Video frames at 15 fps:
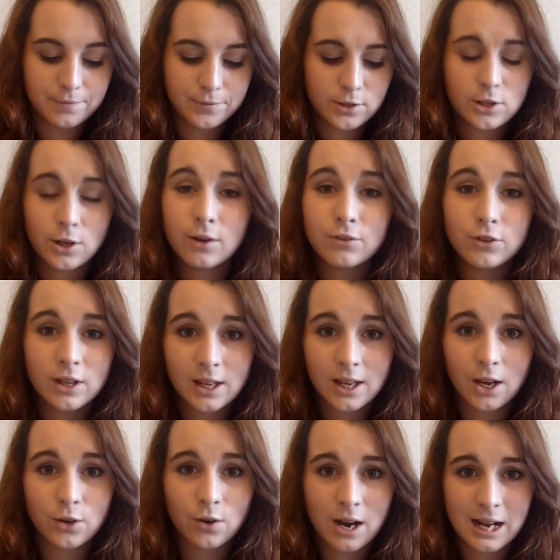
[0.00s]
So if you can
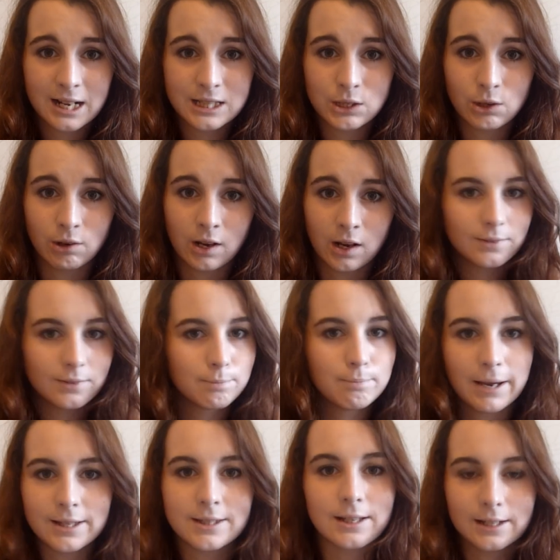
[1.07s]
get your hands on it,
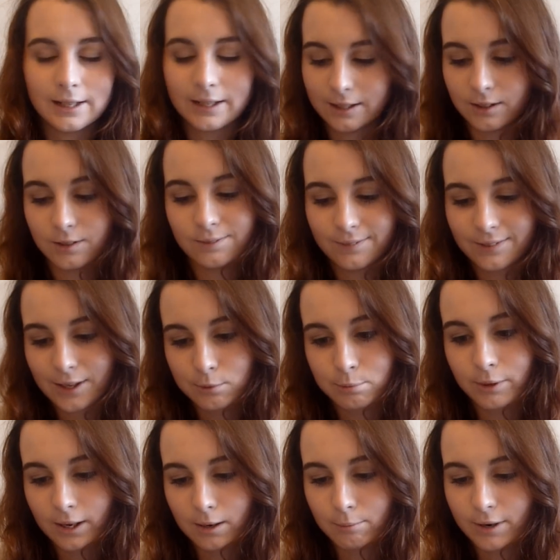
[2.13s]
basically that's
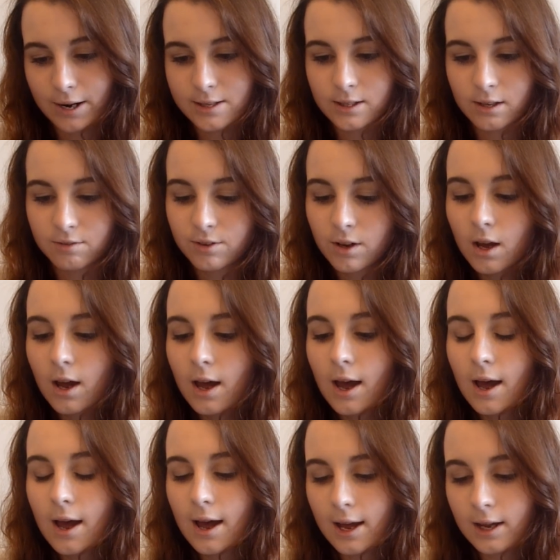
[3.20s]
pretty impressive.
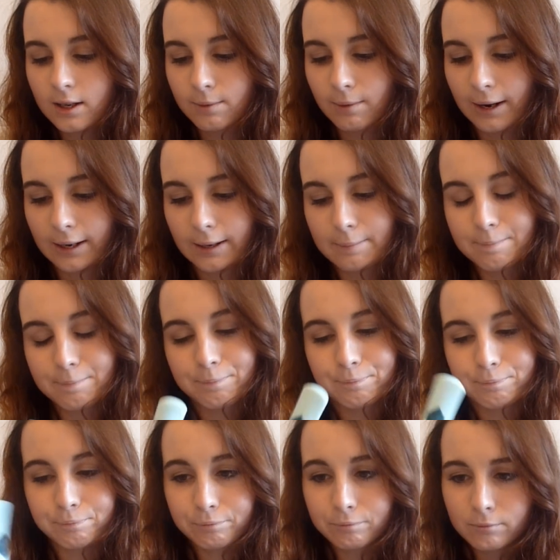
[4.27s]
Anyway,
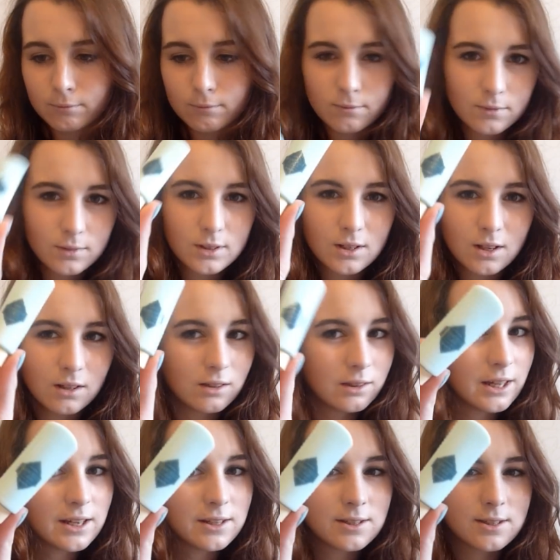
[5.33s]

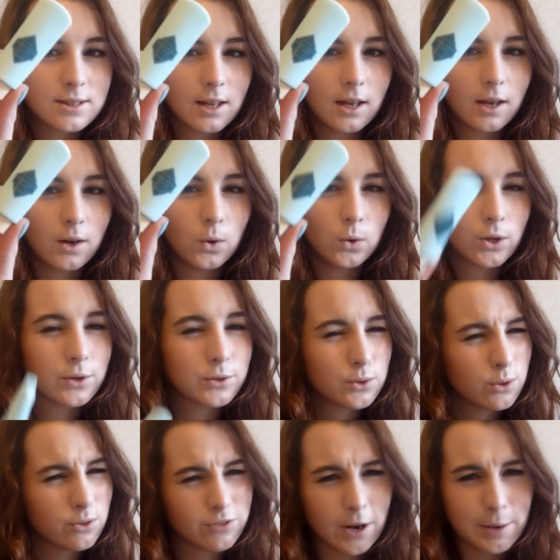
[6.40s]
this, although it's
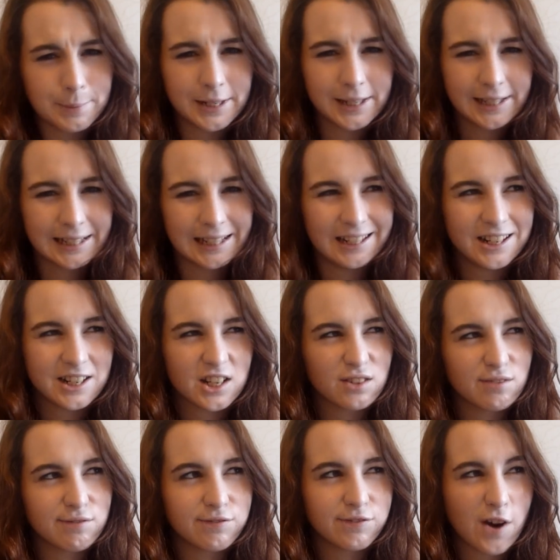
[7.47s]
called Foamingly Clean, it
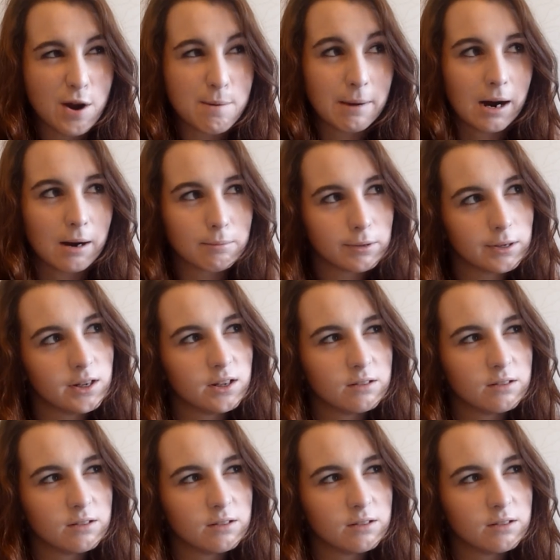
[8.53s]
doesn't foam up